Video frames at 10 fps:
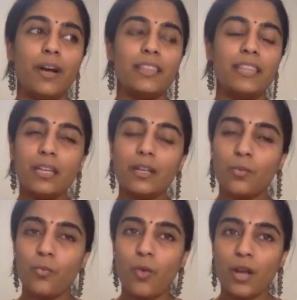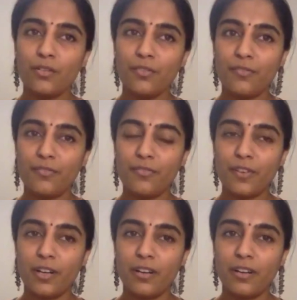think one of
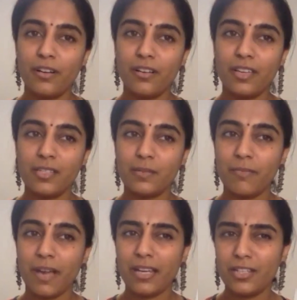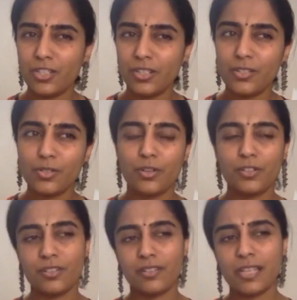his managers or
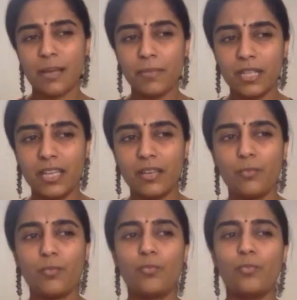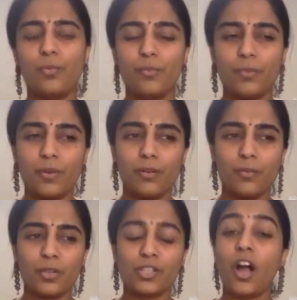somebody
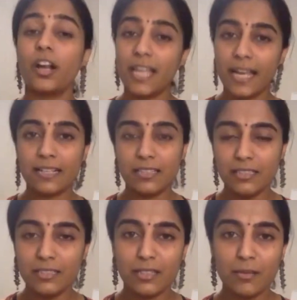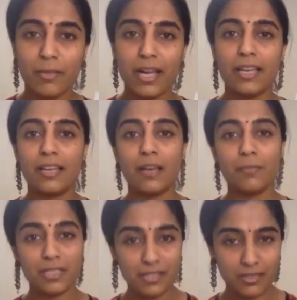was contacted by
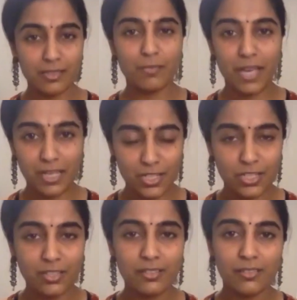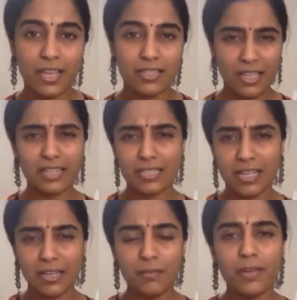Rahman sir's manager at the
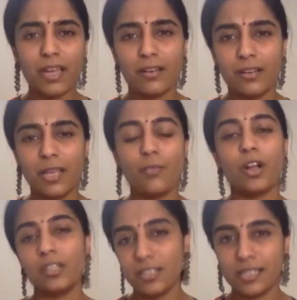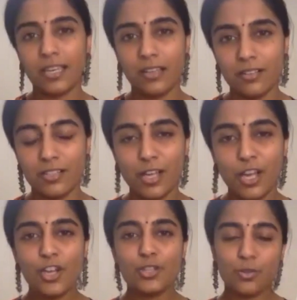time, and they wanted singers.
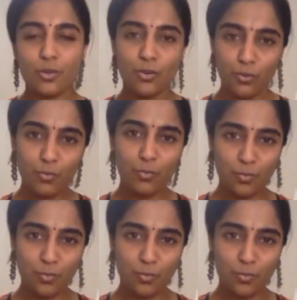So